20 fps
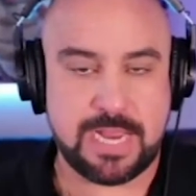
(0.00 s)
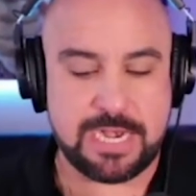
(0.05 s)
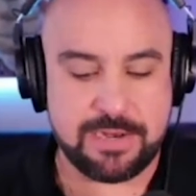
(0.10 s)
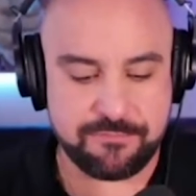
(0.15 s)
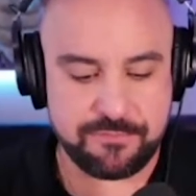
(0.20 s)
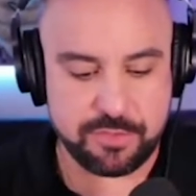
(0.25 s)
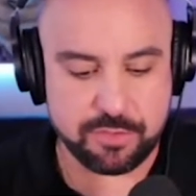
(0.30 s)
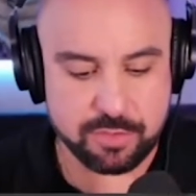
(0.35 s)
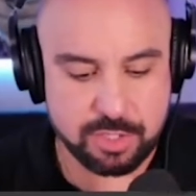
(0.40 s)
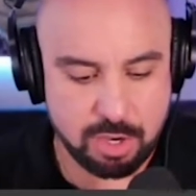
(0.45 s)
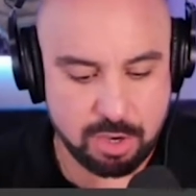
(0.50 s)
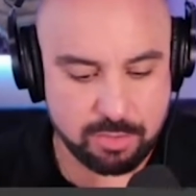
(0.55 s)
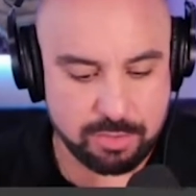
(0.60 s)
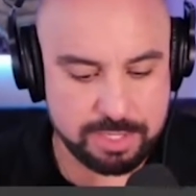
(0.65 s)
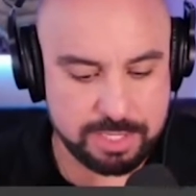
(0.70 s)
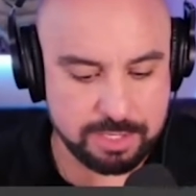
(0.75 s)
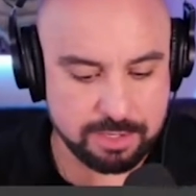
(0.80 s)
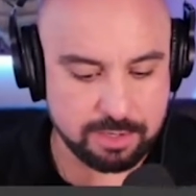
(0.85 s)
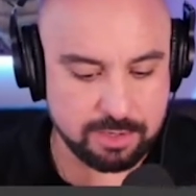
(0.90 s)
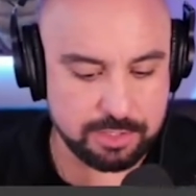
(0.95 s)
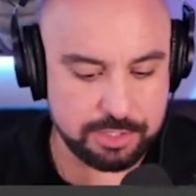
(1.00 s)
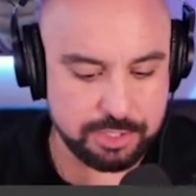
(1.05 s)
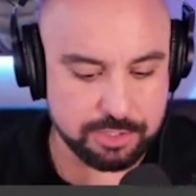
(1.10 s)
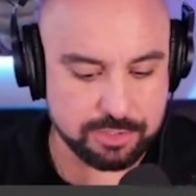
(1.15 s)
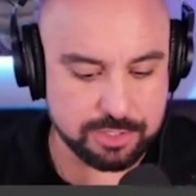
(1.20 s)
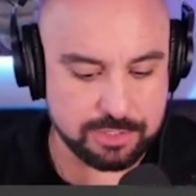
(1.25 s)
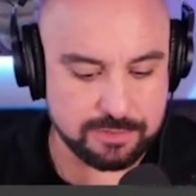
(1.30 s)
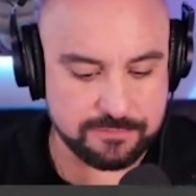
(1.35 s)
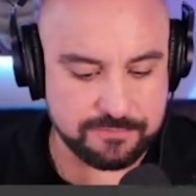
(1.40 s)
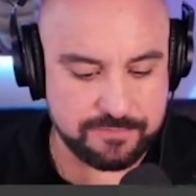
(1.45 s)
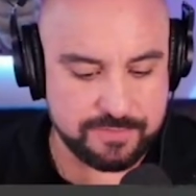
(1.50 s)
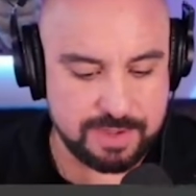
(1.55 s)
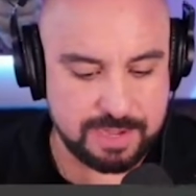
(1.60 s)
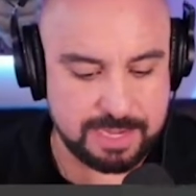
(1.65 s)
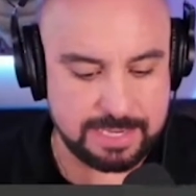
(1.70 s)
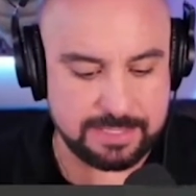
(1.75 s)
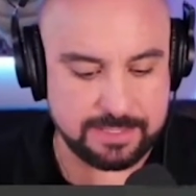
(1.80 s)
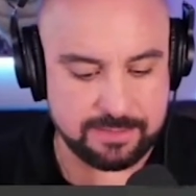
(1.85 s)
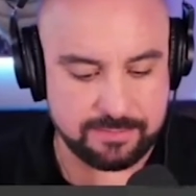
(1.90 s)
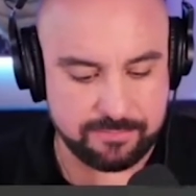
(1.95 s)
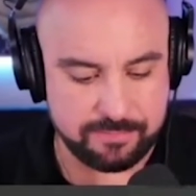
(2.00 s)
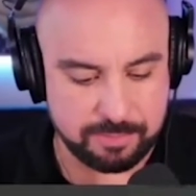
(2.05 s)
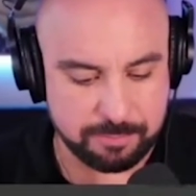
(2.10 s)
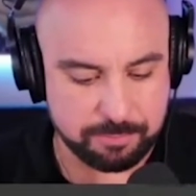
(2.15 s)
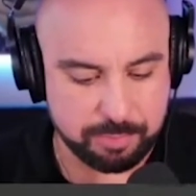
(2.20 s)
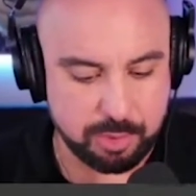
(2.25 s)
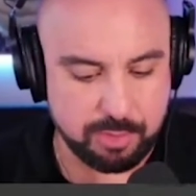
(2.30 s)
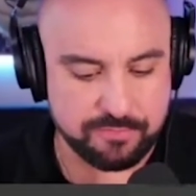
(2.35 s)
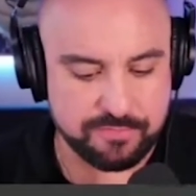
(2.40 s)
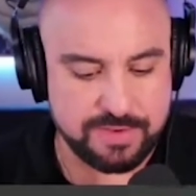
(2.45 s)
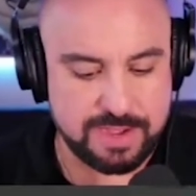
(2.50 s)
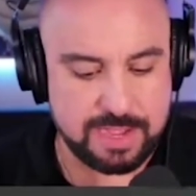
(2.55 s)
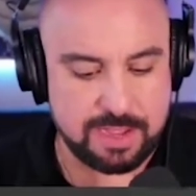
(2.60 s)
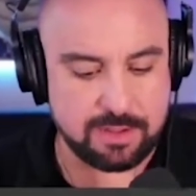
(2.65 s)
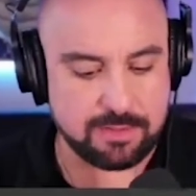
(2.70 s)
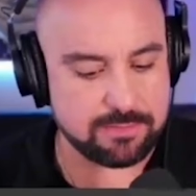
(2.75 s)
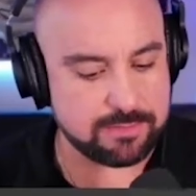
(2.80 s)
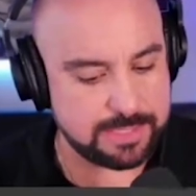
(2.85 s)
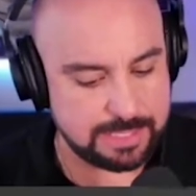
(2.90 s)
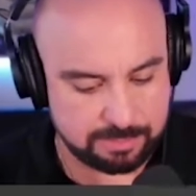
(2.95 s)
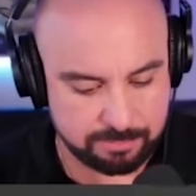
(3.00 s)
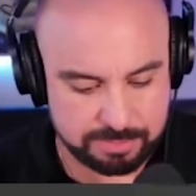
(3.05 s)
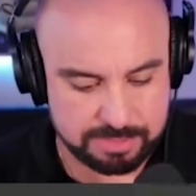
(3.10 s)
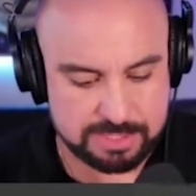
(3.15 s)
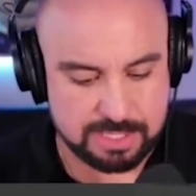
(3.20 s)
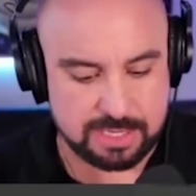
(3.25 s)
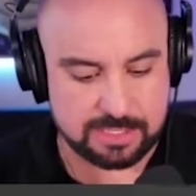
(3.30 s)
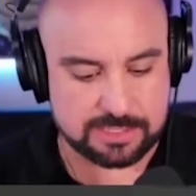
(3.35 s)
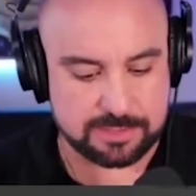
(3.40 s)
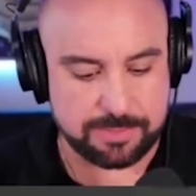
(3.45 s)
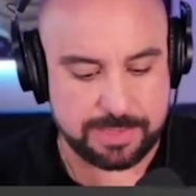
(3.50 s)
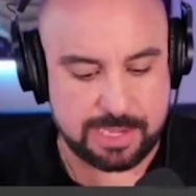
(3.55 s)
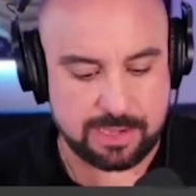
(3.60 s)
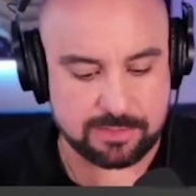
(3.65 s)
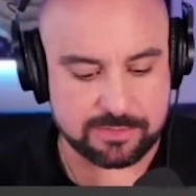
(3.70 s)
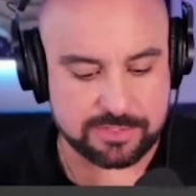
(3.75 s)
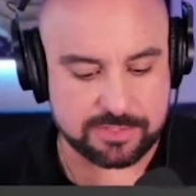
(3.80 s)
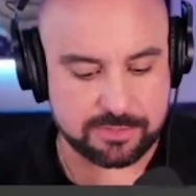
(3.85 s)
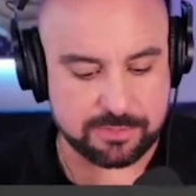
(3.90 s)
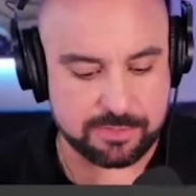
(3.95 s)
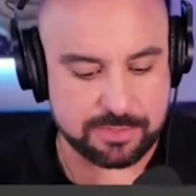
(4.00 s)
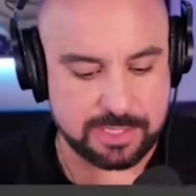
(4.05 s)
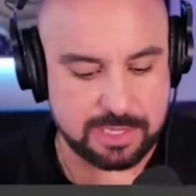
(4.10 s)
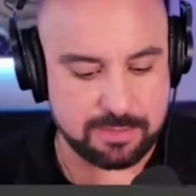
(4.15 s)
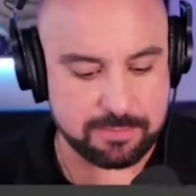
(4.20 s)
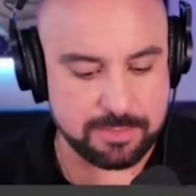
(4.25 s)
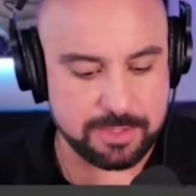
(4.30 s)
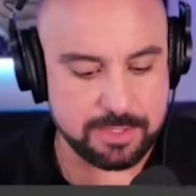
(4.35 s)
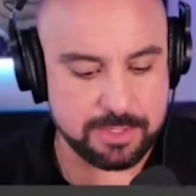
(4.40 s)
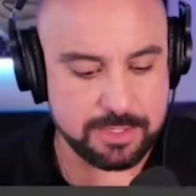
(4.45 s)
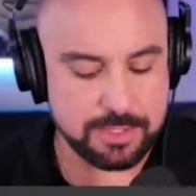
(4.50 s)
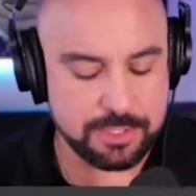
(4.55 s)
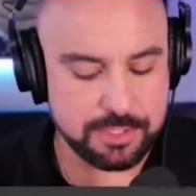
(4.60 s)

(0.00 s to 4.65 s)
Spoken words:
And if you go here, you're going to find the profile, like we talked about, screwed up.